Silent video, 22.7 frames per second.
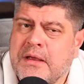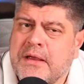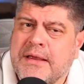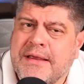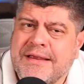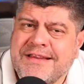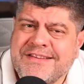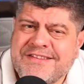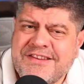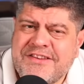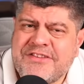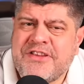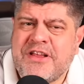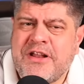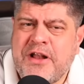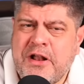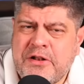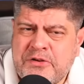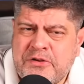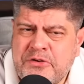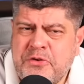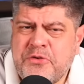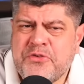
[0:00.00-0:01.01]
Is this an
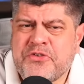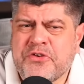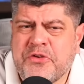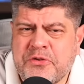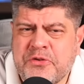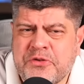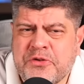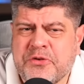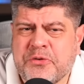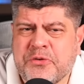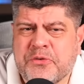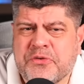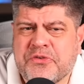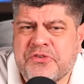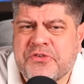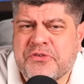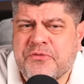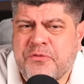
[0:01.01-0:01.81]
unusual news